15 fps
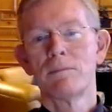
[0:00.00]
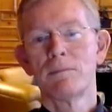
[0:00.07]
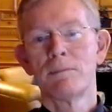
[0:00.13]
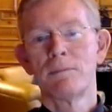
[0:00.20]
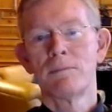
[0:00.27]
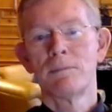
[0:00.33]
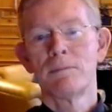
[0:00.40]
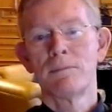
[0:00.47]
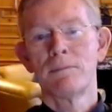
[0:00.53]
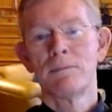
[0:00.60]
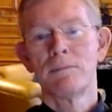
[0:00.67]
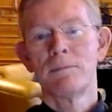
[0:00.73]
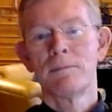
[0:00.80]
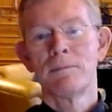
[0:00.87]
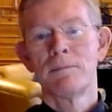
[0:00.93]

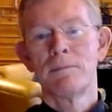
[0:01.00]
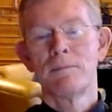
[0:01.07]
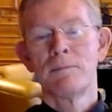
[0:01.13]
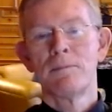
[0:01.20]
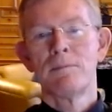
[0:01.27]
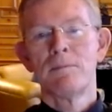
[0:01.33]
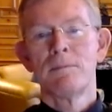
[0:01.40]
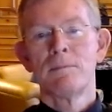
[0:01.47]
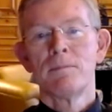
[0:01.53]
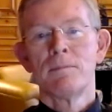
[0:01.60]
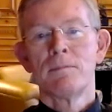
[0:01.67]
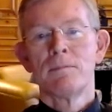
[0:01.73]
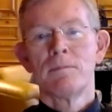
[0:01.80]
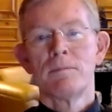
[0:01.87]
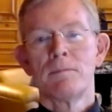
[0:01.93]

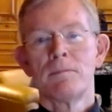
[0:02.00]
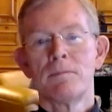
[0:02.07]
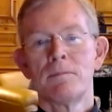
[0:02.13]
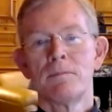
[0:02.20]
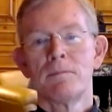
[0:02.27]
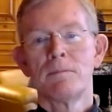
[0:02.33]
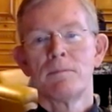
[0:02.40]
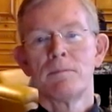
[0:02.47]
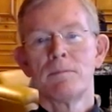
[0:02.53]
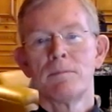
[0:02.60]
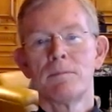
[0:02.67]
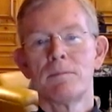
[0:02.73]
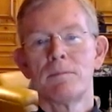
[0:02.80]
(not speaking)